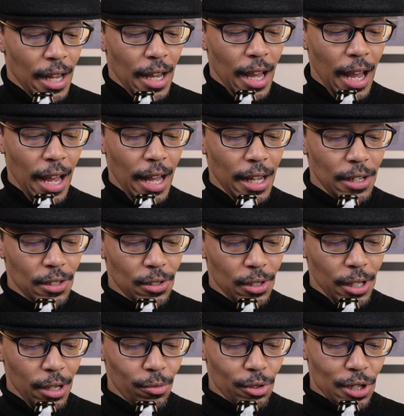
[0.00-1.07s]
And
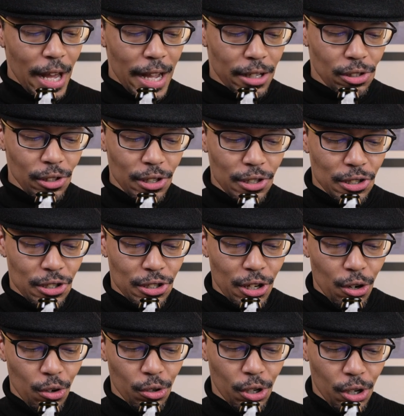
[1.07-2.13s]
it was actually
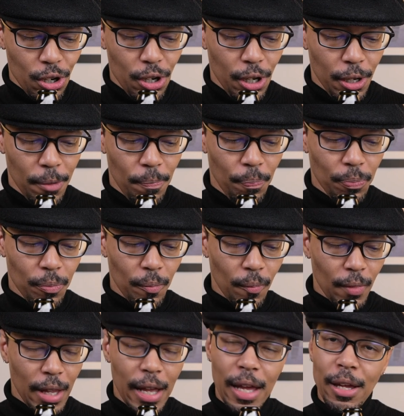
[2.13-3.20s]
still good.
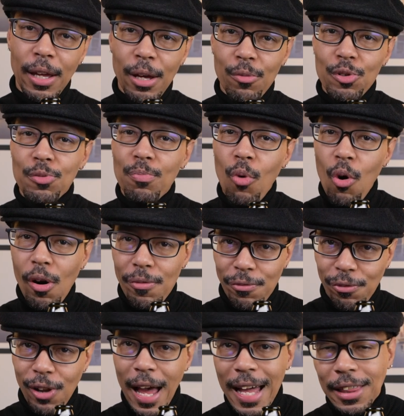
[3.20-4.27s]
It was more
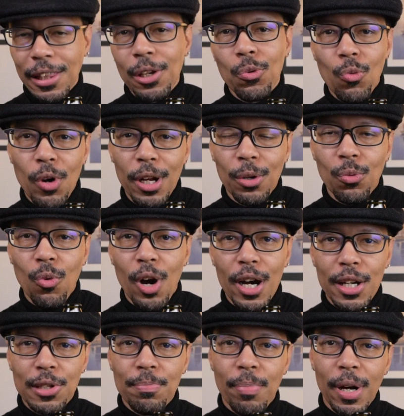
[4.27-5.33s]
flat than what it
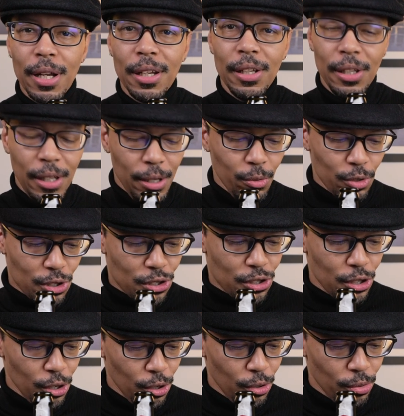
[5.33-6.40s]
was, but it was
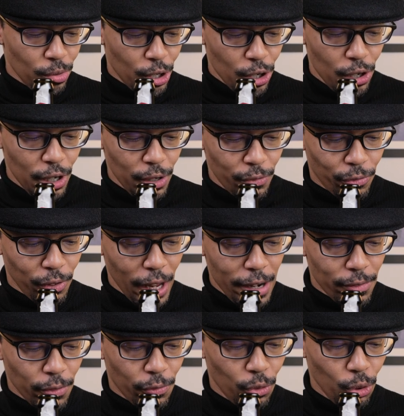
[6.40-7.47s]
still good and
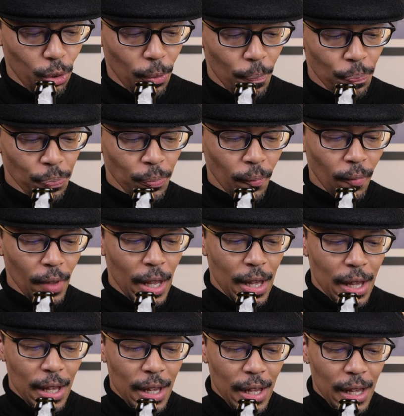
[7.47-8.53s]
flavorful.
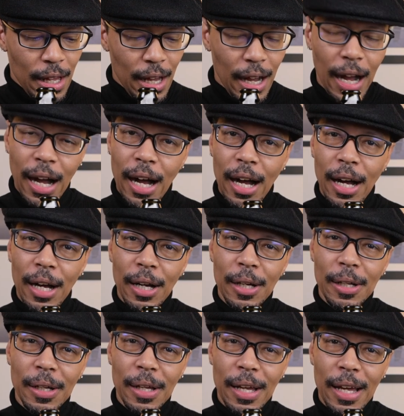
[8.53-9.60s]

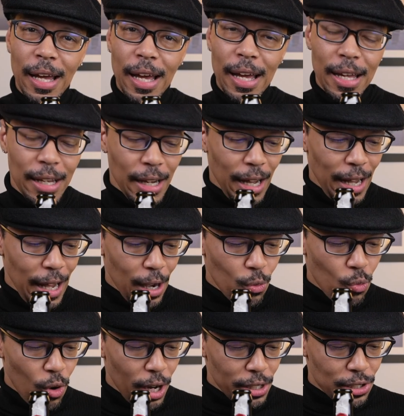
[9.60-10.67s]
And I
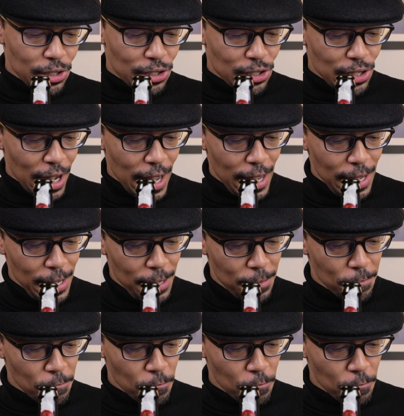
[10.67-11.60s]
want to say